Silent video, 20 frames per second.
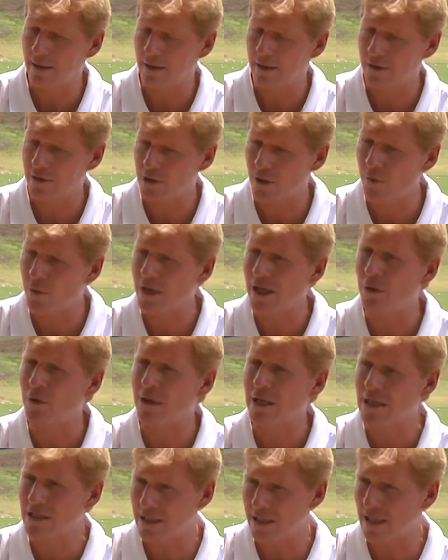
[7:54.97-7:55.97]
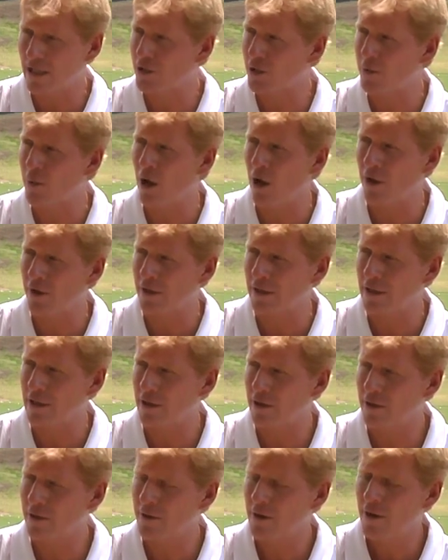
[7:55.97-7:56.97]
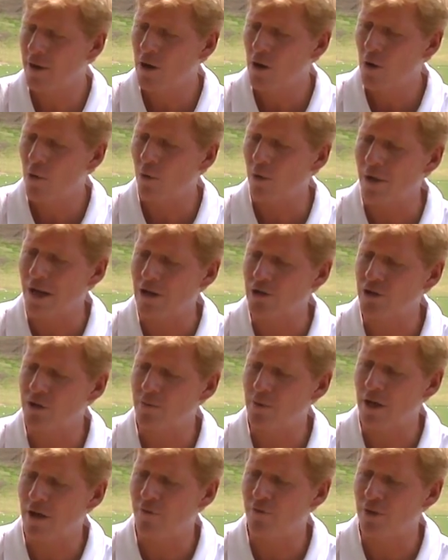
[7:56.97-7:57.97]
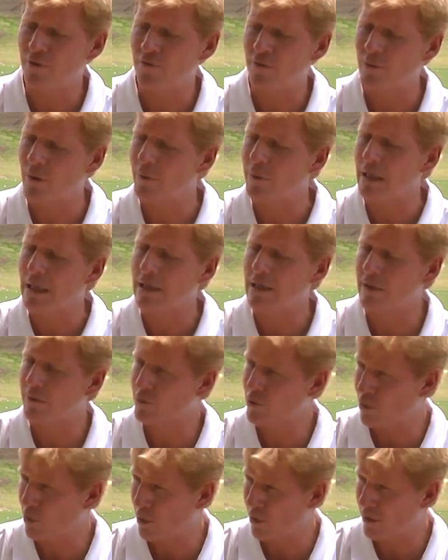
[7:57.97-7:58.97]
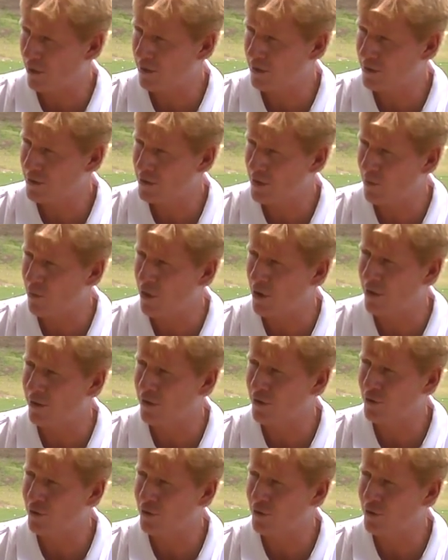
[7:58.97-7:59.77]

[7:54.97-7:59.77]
someone who needs to get the ball in the air will actually benefit from a medium torque, somewhere in the